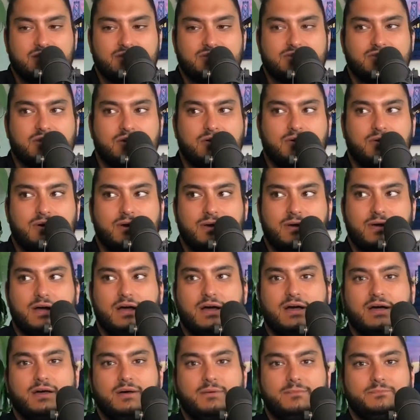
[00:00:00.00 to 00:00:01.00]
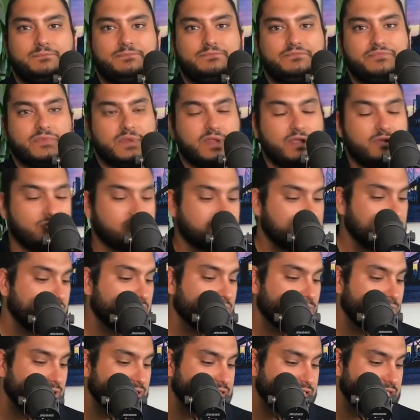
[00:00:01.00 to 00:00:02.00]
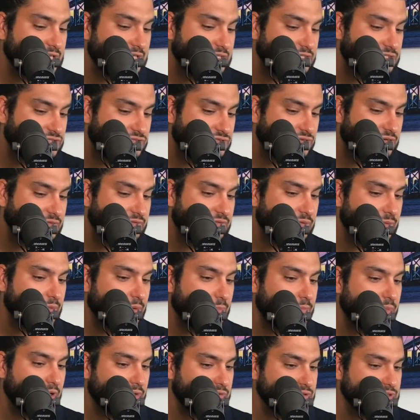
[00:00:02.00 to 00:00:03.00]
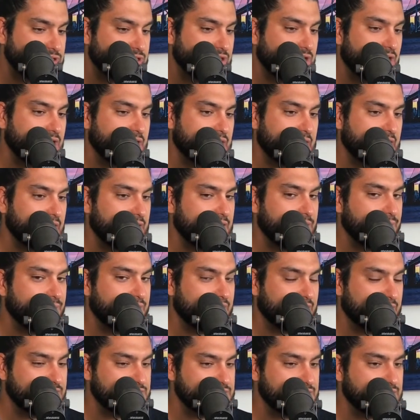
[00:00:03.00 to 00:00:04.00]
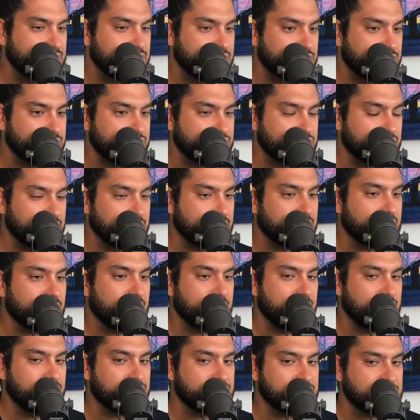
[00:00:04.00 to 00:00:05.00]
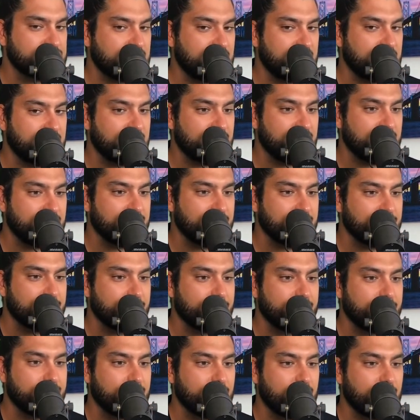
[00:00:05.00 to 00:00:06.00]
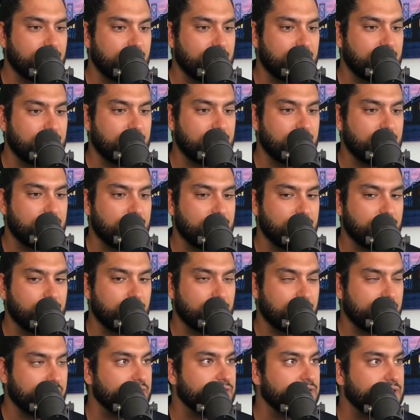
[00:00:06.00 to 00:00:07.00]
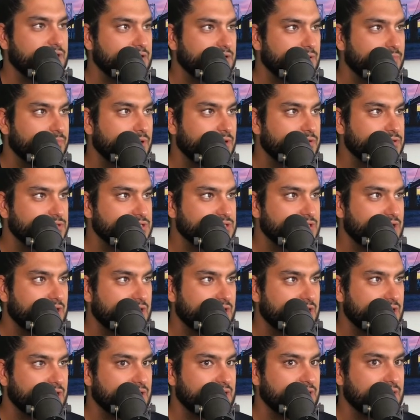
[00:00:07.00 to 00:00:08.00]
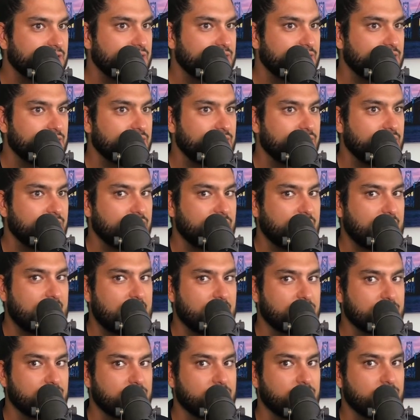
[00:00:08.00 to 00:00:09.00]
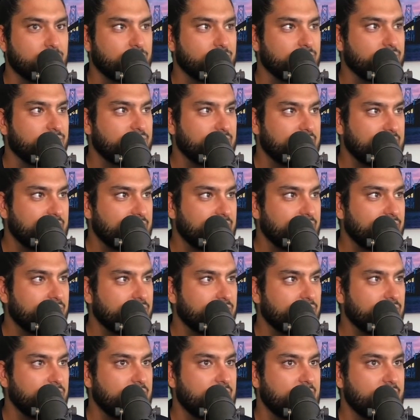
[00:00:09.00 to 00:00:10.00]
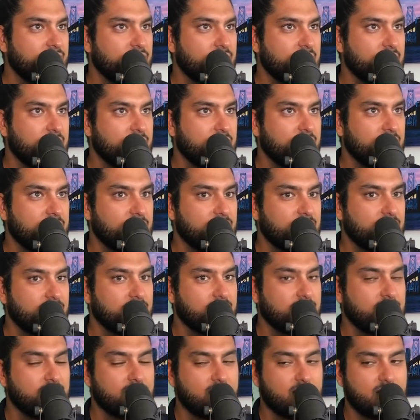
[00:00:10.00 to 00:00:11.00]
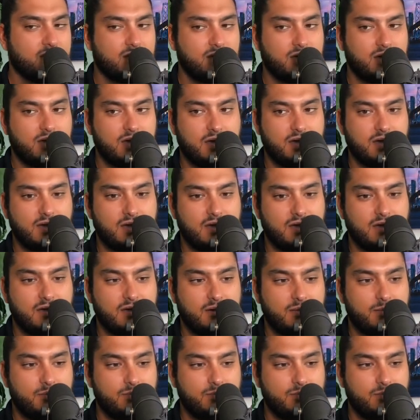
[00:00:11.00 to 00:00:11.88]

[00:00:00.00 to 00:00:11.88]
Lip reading: So you're saying you went to industry from a postdoc at a big institution. Can you say where you did your postdoc, how long you were there, and then how